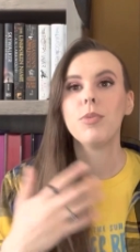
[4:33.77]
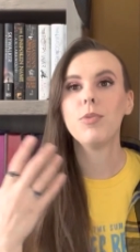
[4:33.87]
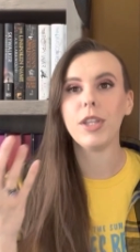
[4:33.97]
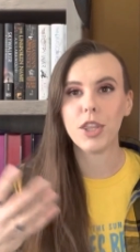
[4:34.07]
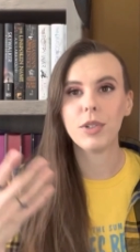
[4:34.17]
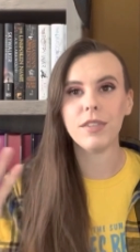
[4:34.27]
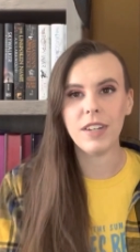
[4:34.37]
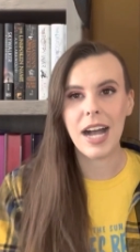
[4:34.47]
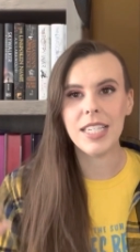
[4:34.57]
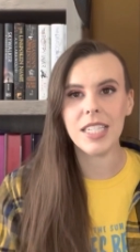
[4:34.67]
with the
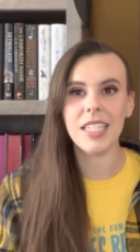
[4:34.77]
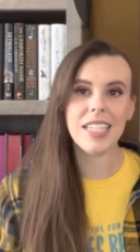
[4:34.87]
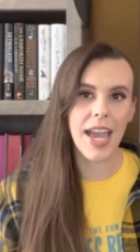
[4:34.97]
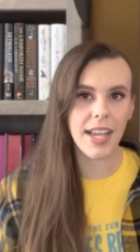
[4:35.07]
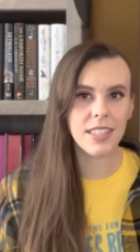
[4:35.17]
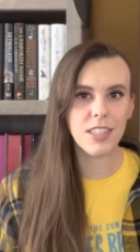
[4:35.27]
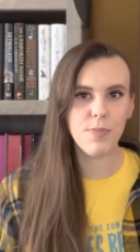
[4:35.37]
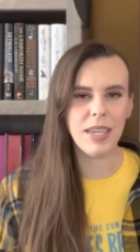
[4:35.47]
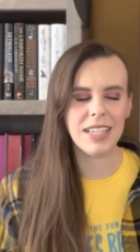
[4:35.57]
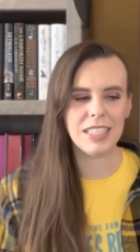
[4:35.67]
revised texts,
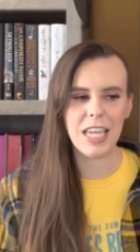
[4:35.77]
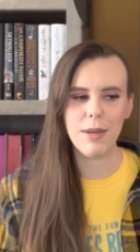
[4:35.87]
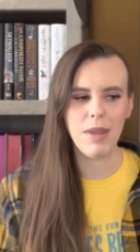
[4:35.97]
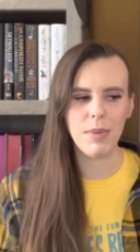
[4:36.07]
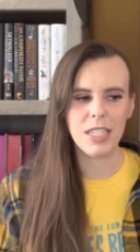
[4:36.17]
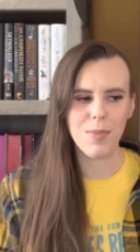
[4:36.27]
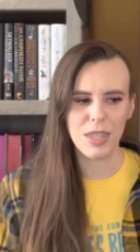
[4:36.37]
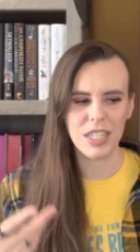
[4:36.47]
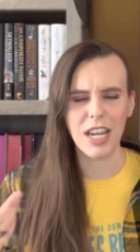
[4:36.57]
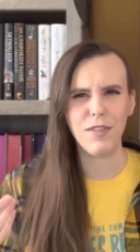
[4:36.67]
because then maybe some of
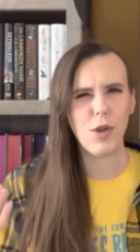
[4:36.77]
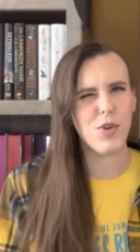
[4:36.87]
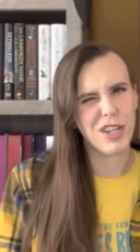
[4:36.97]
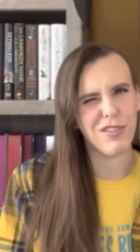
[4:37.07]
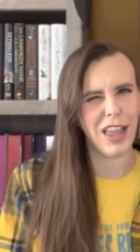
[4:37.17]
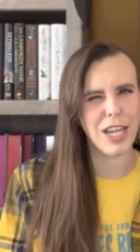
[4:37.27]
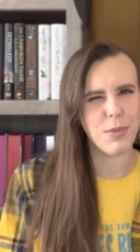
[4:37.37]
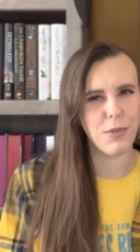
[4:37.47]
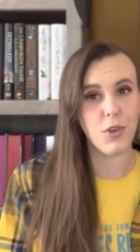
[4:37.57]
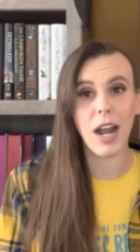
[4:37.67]
the stuff I wouldn't have liked
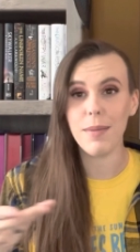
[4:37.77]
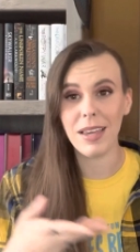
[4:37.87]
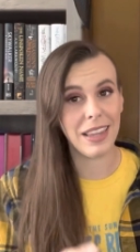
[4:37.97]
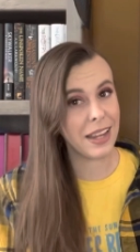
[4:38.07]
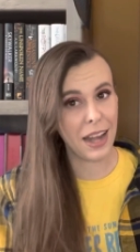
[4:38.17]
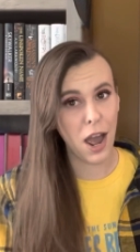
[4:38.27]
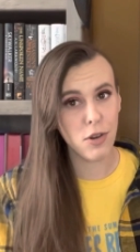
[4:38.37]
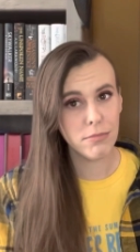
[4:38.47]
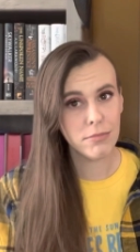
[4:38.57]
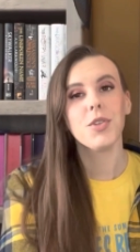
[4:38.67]
before I may like now.